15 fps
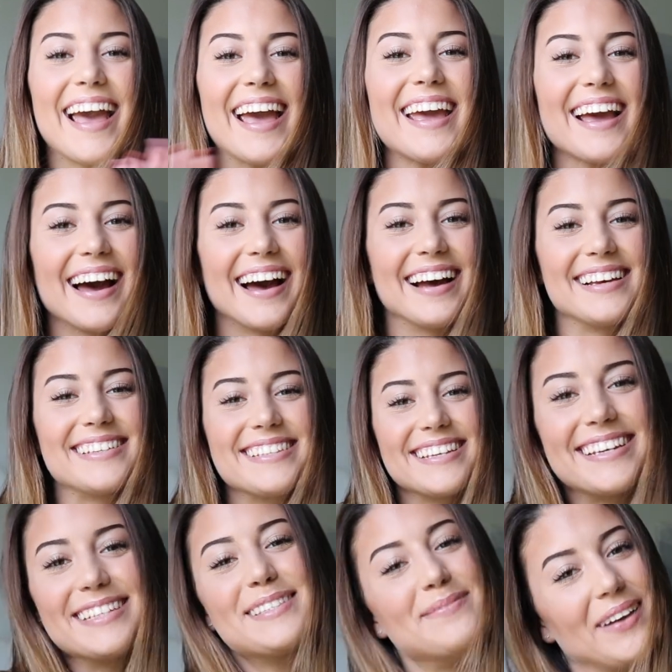Hey guys,
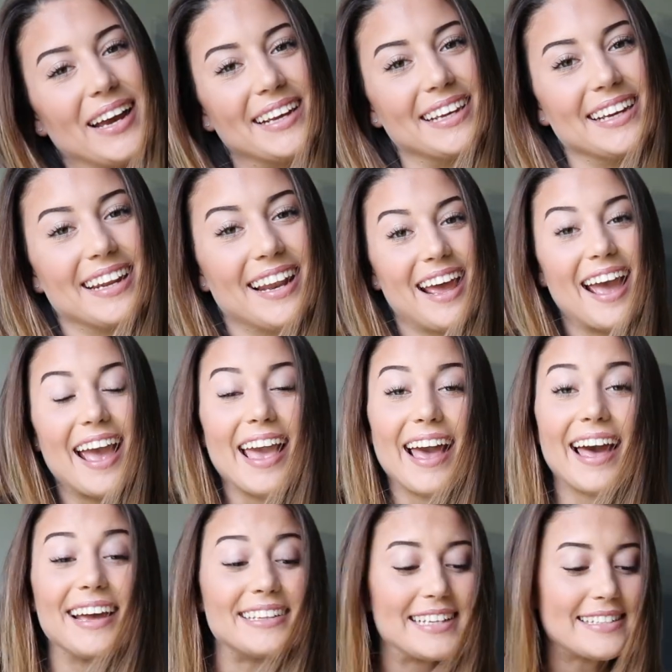it's Megan,
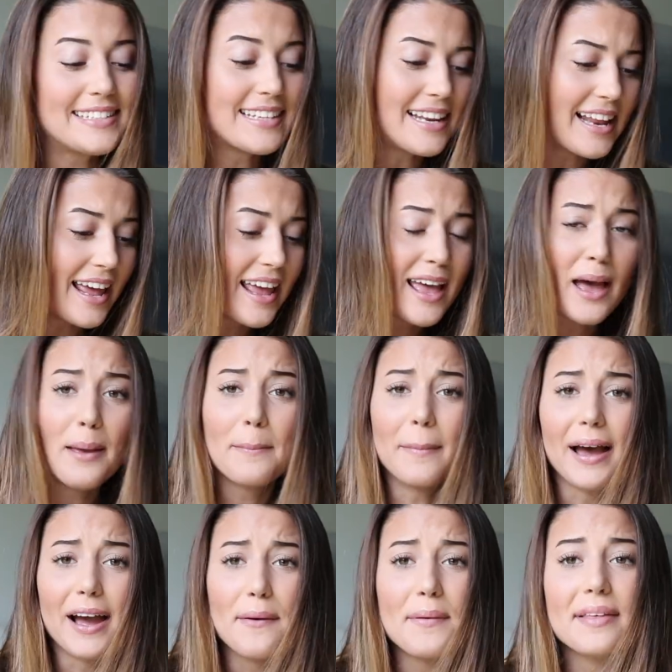and today I'm
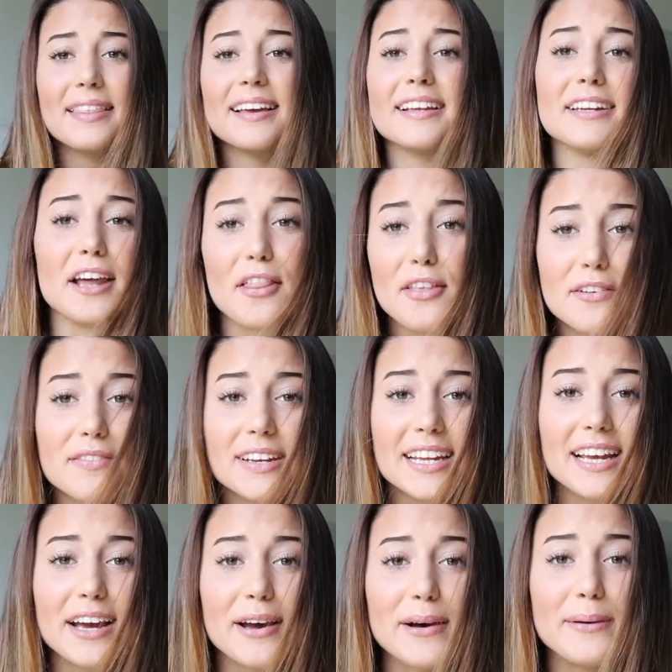back with another
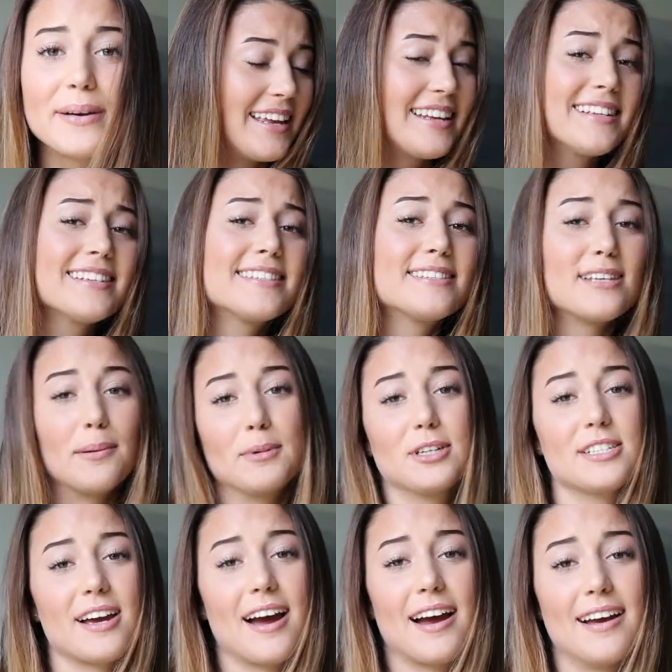video. It is
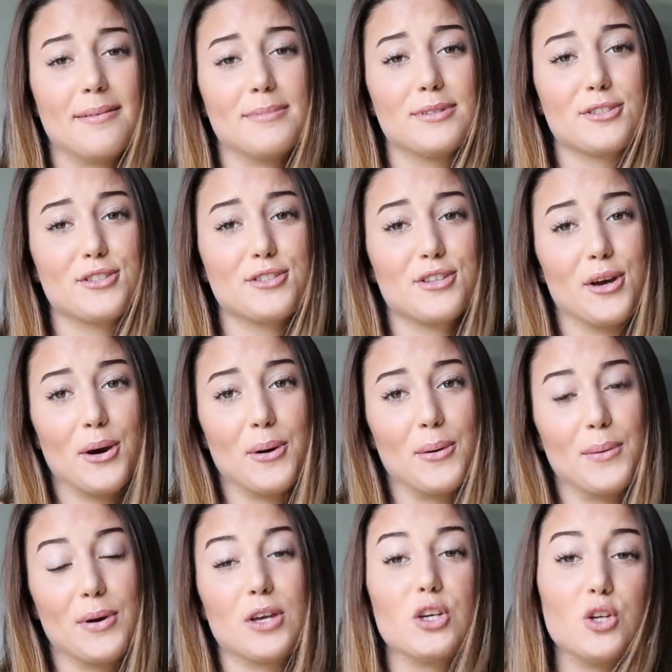summertime,
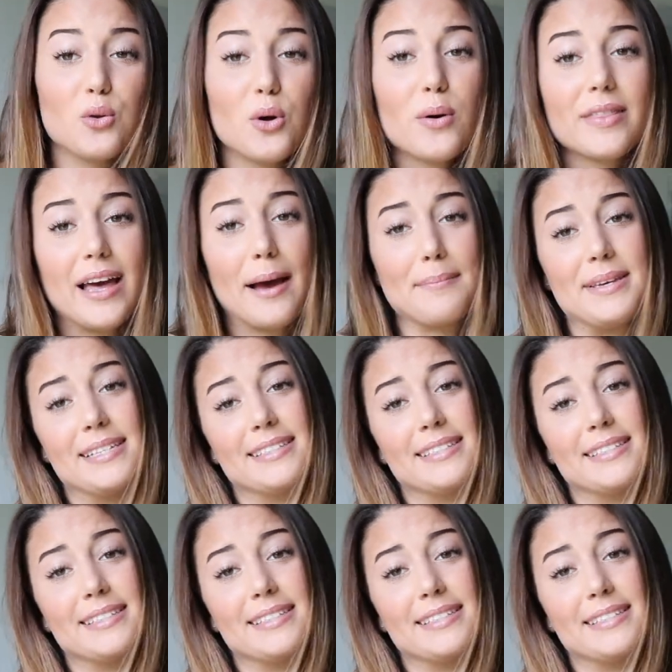so you know what that